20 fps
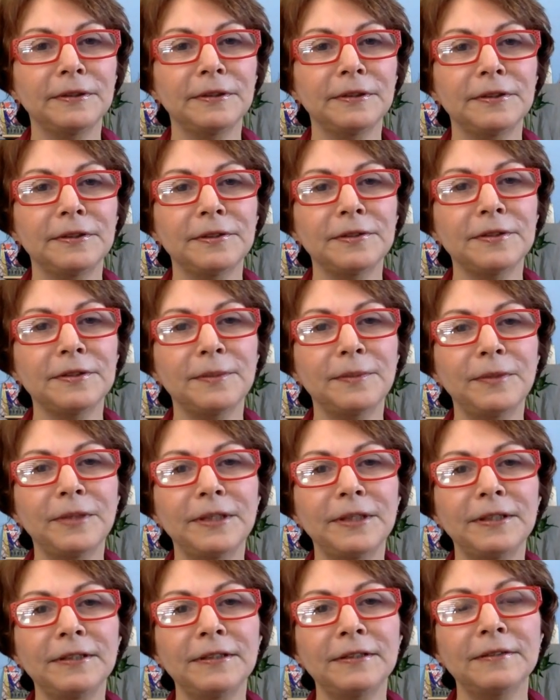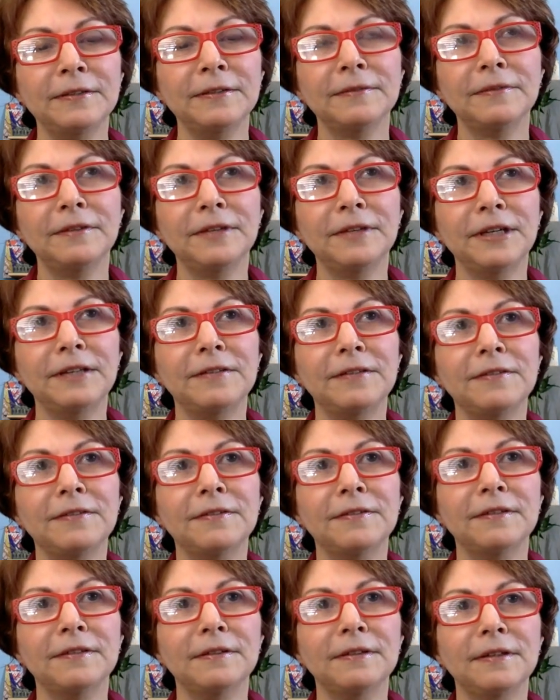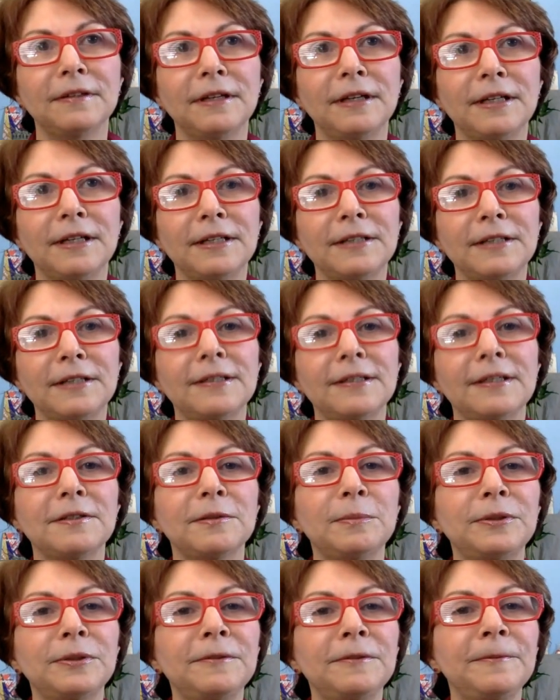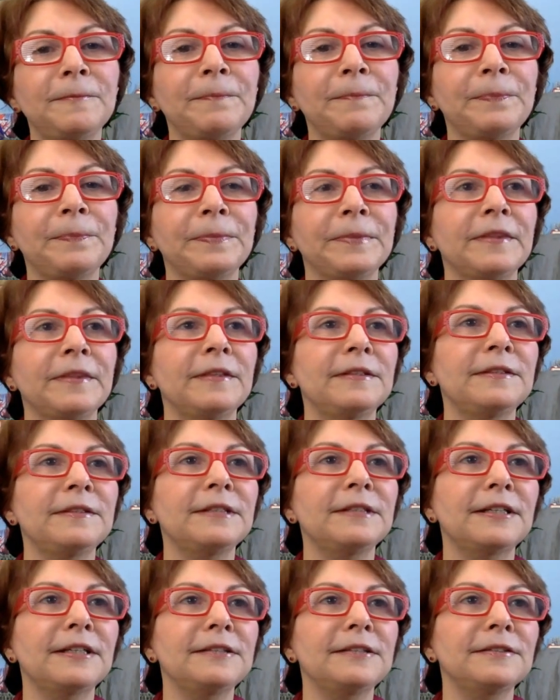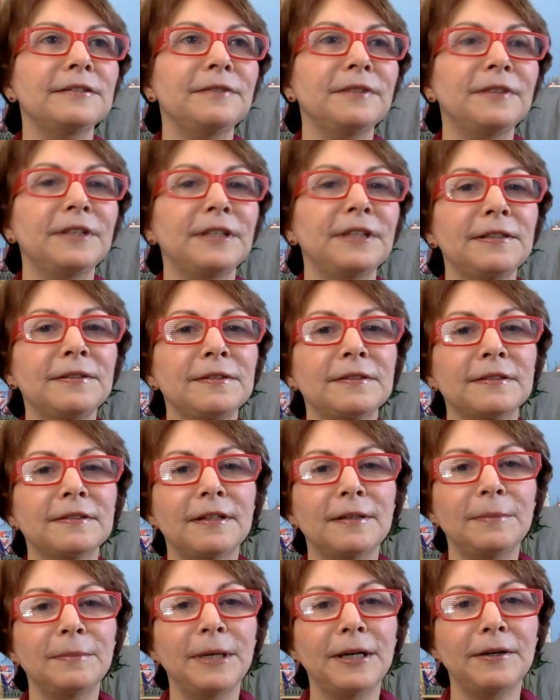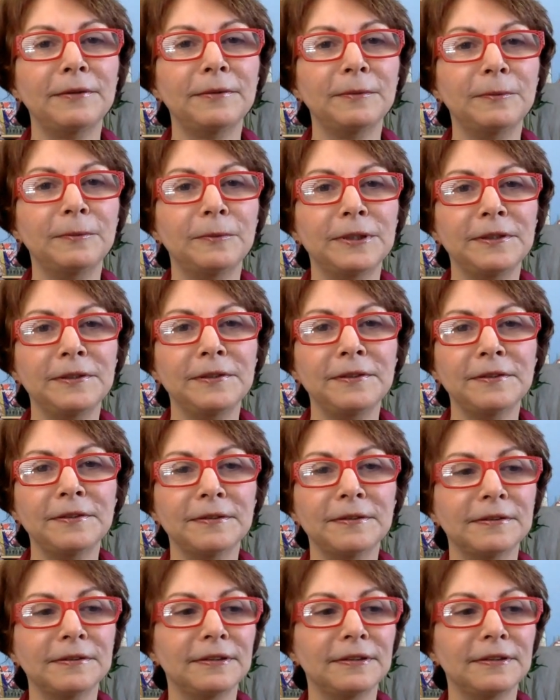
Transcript: something that's accessible. These kinds of things about one's